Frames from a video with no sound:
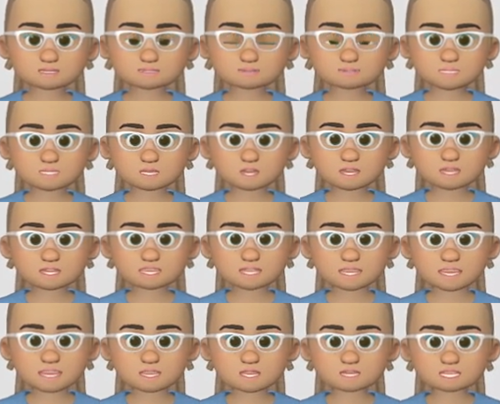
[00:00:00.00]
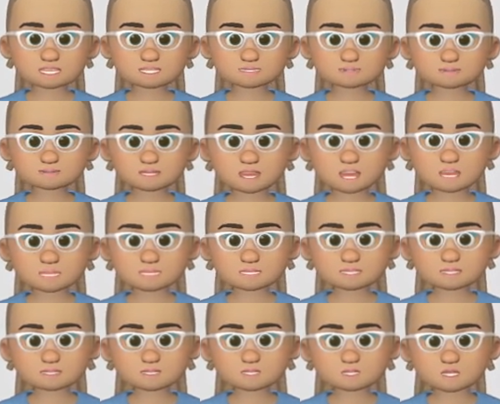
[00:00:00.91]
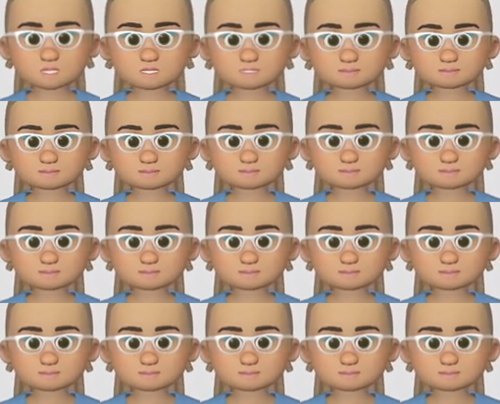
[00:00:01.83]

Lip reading: you can see that aspartame